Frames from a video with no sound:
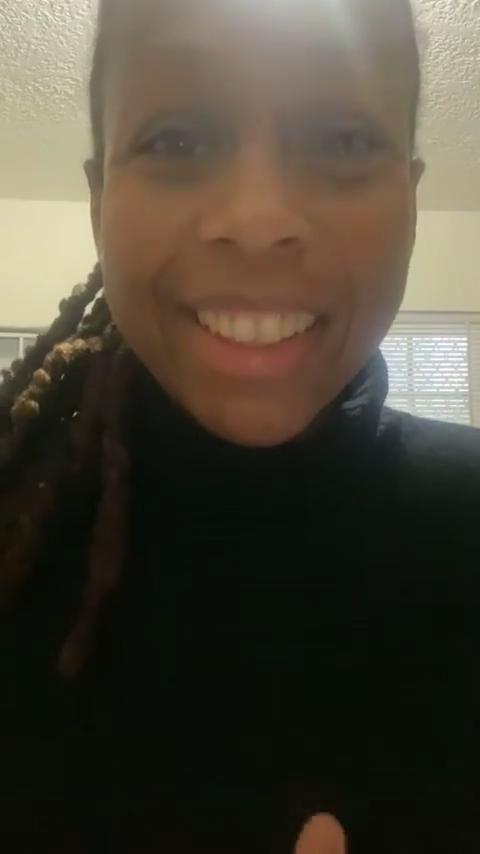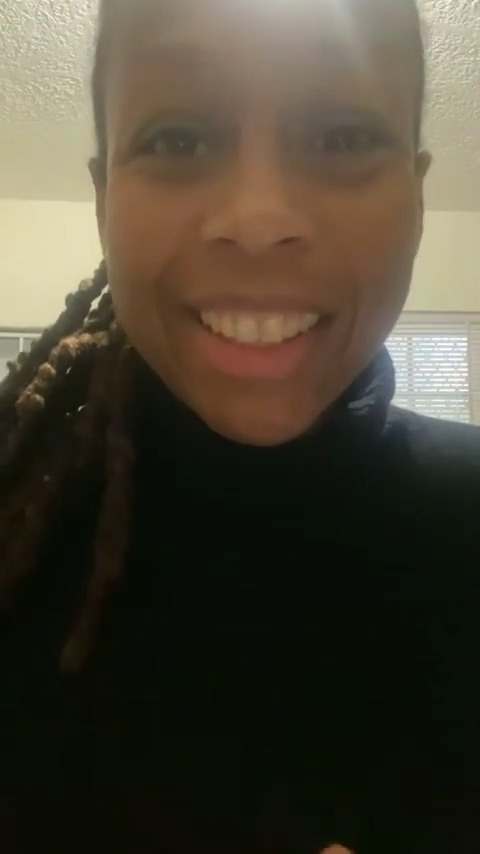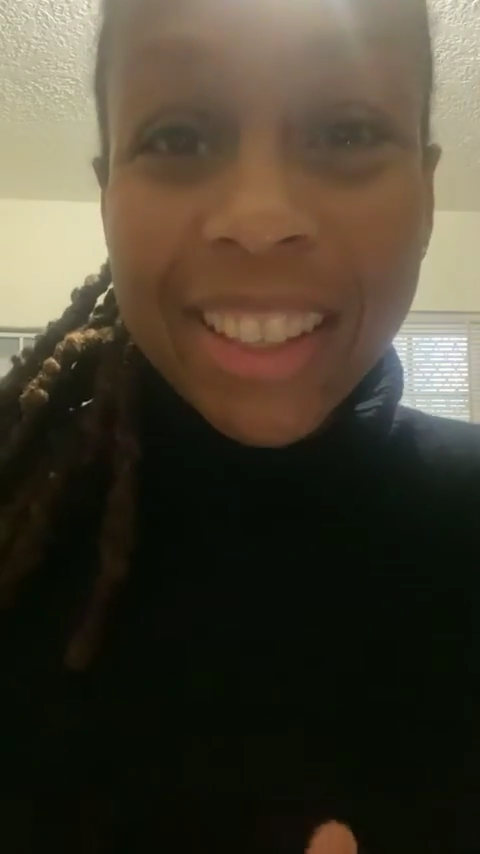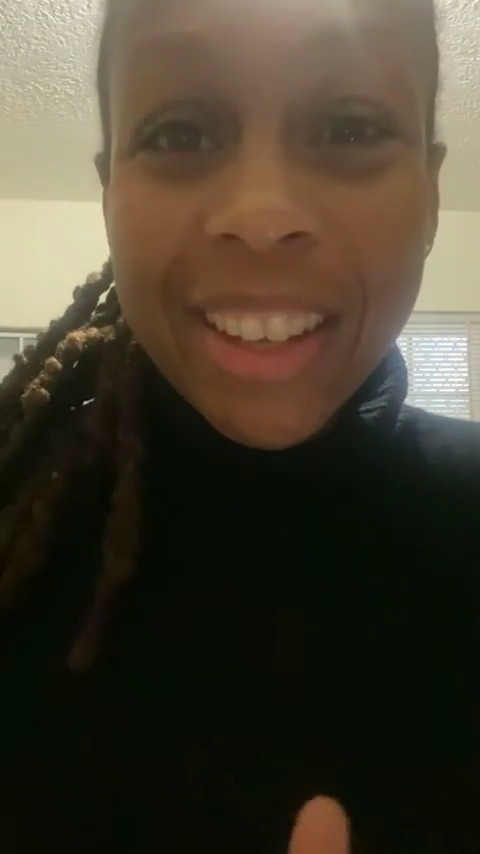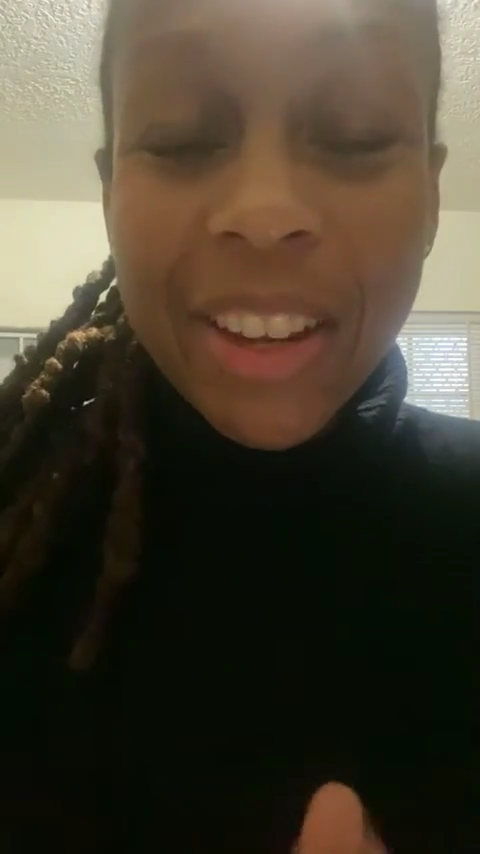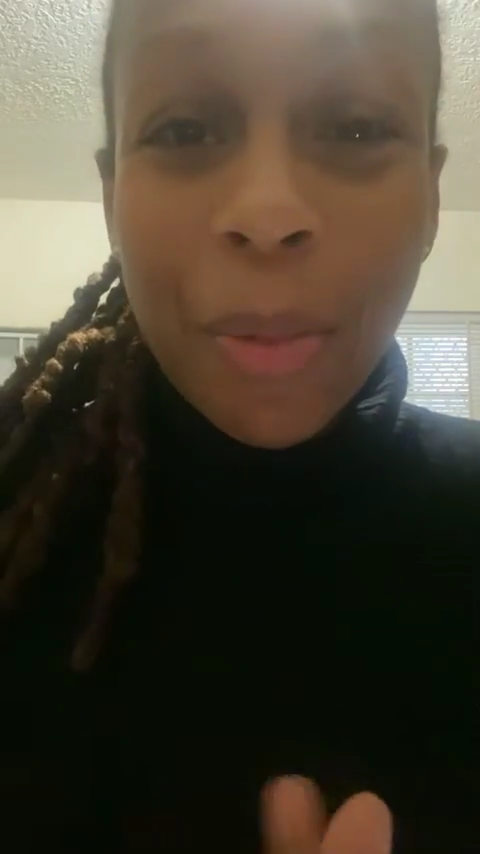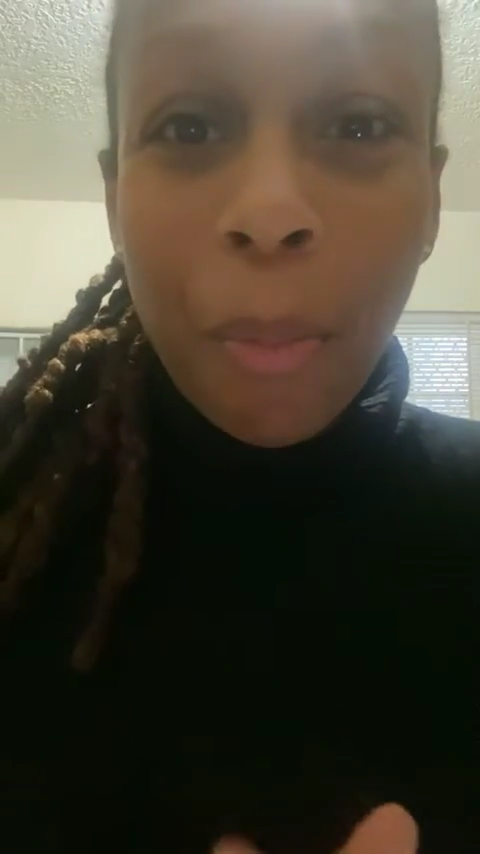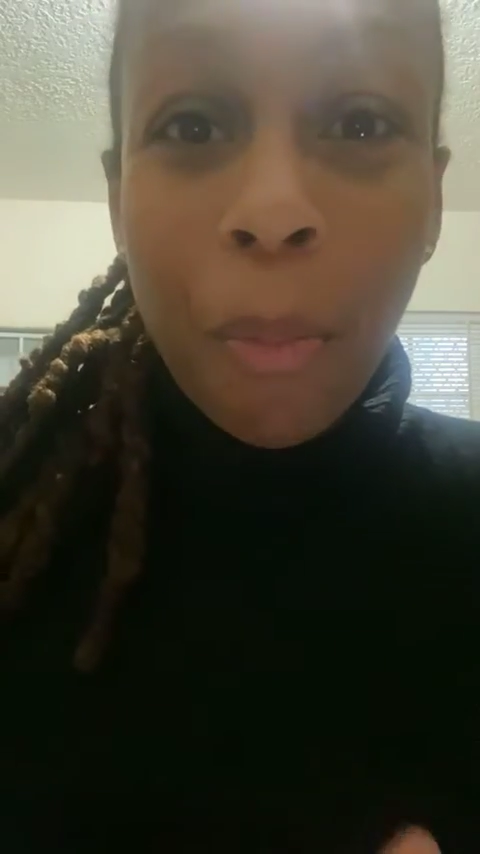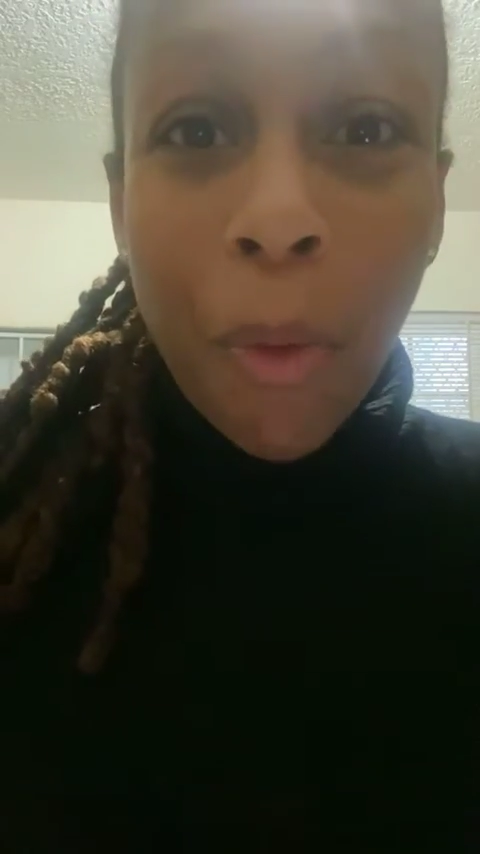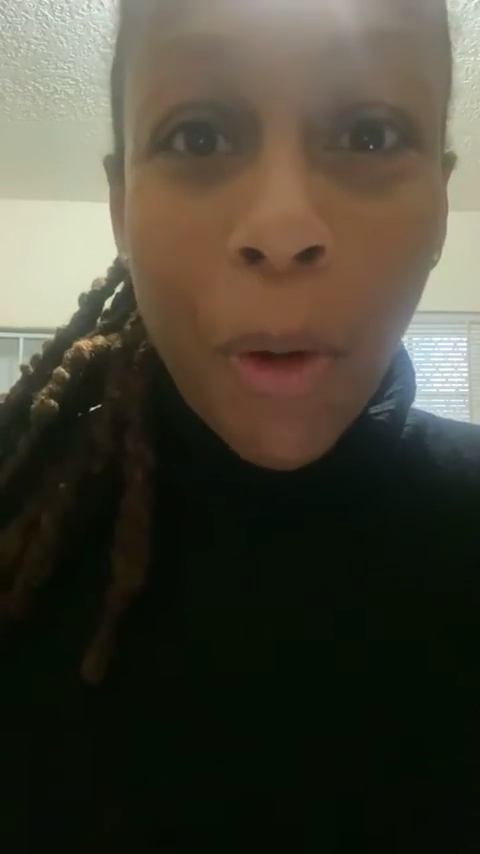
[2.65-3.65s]
Good
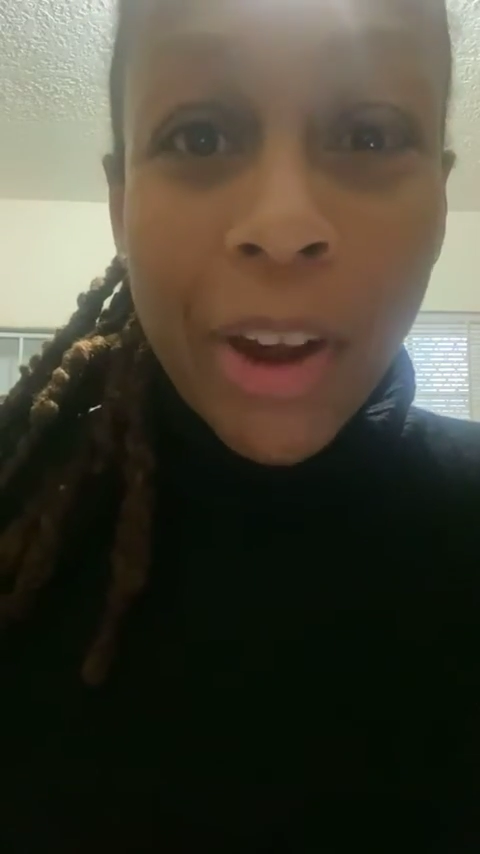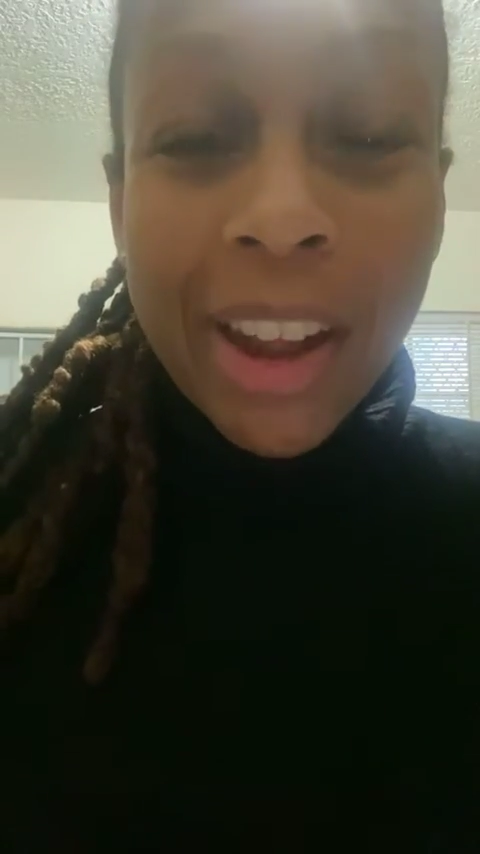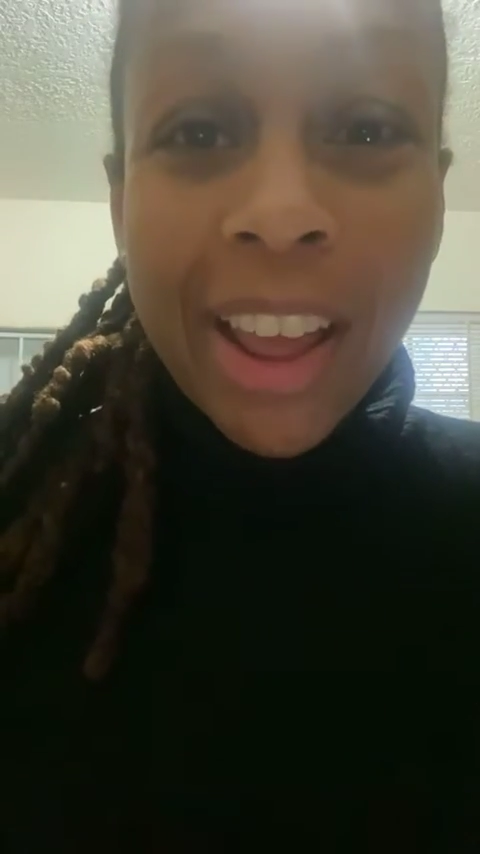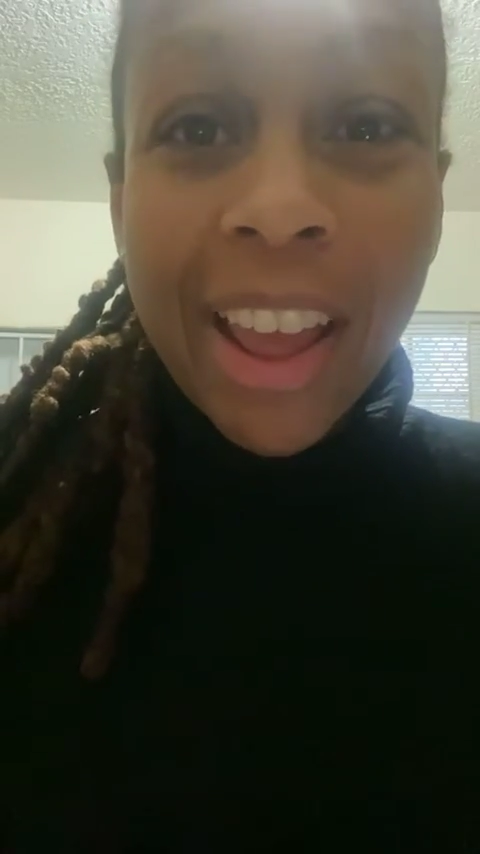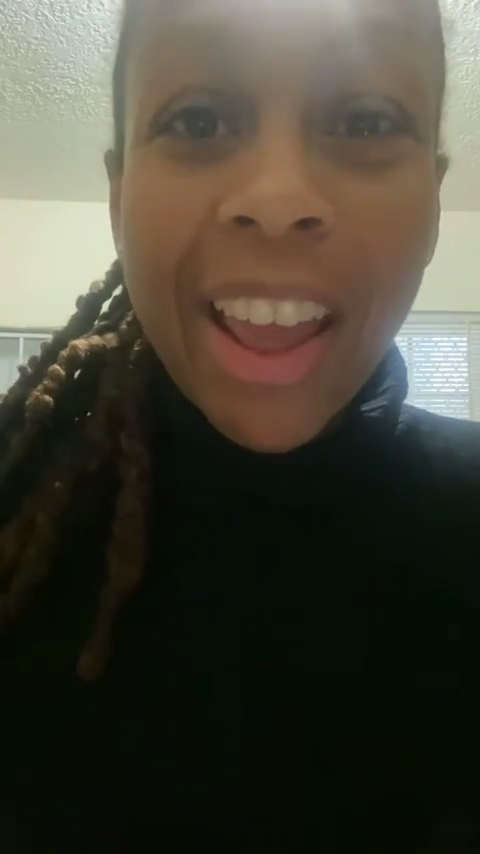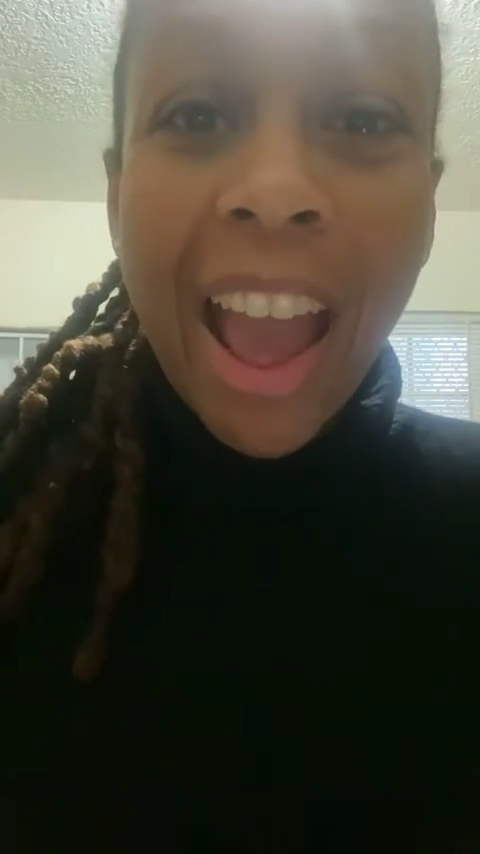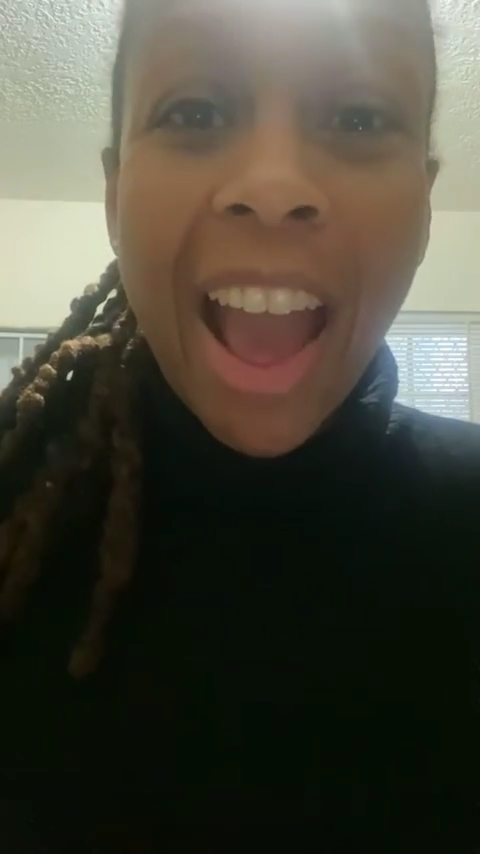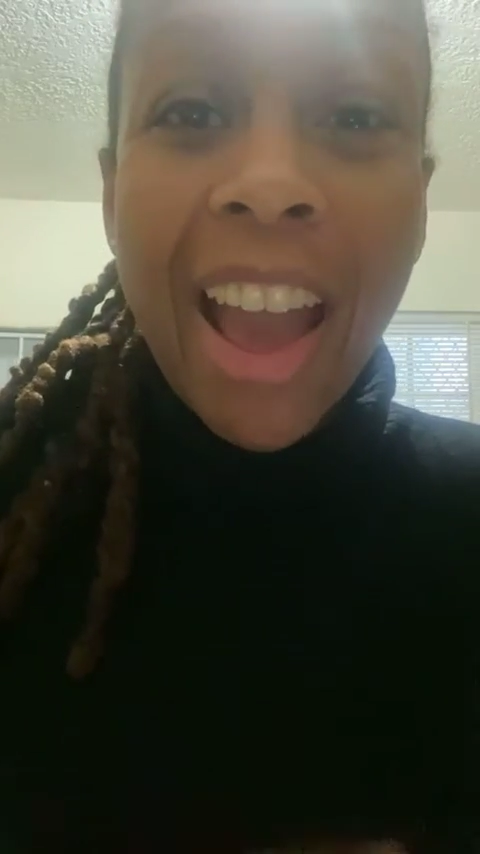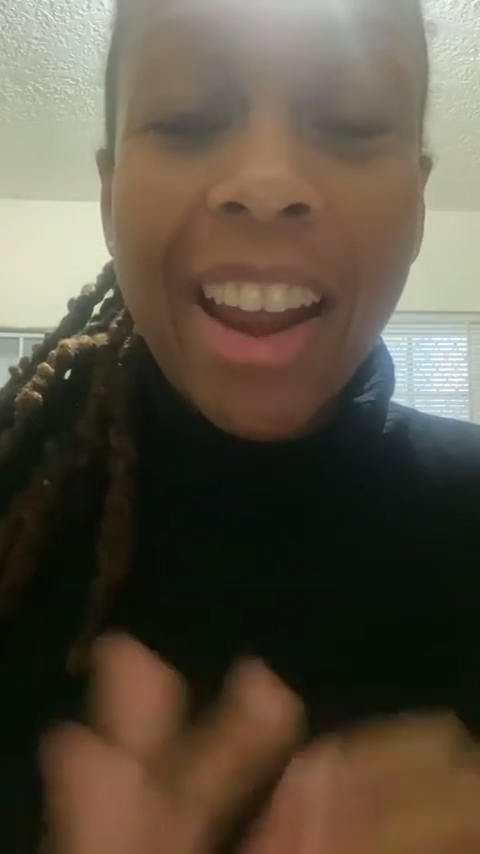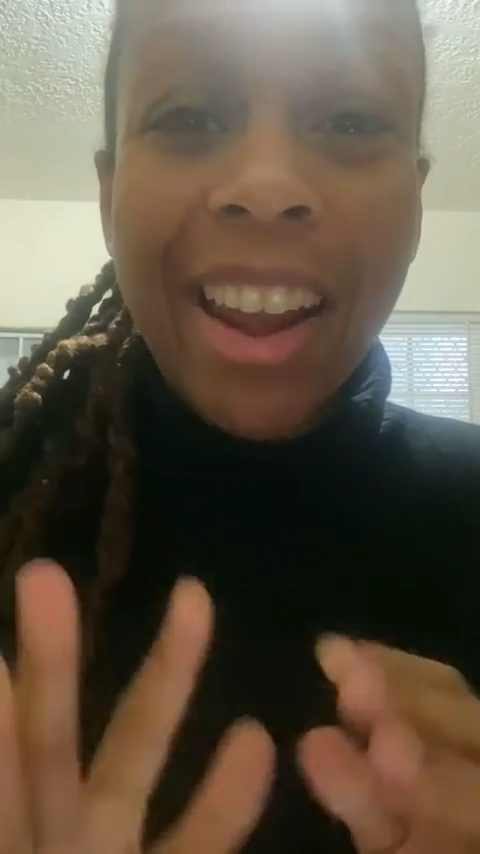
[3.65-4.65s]
morning
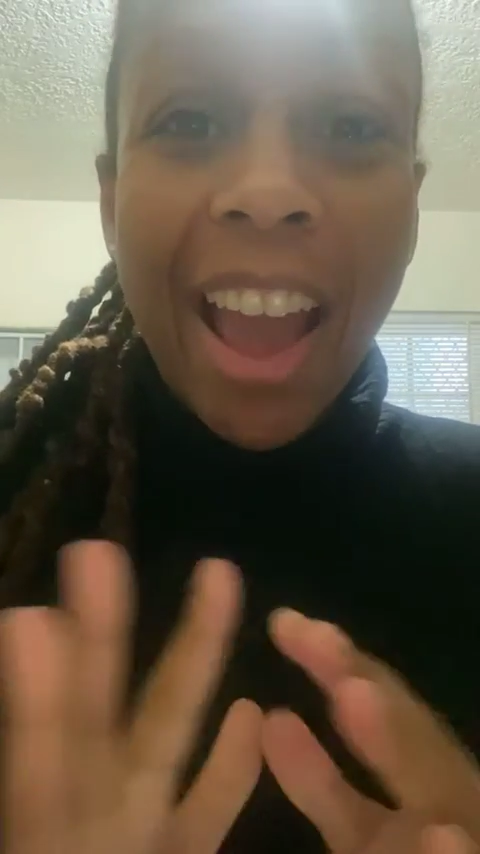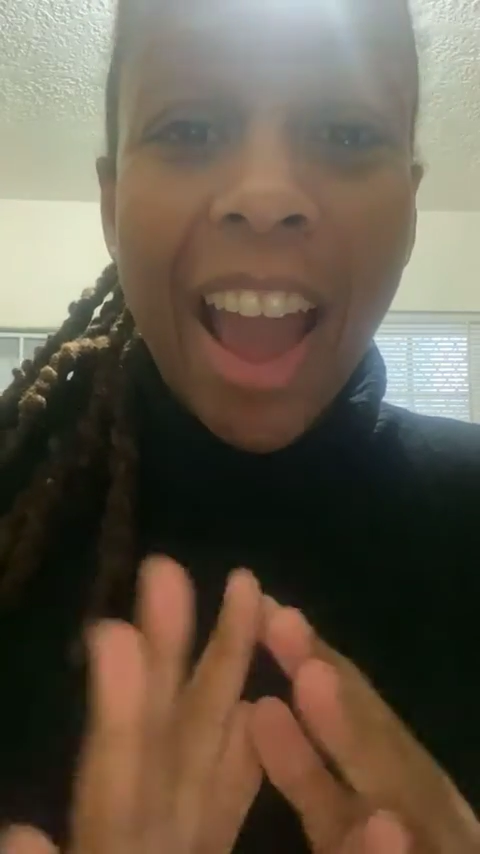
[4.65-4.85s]
and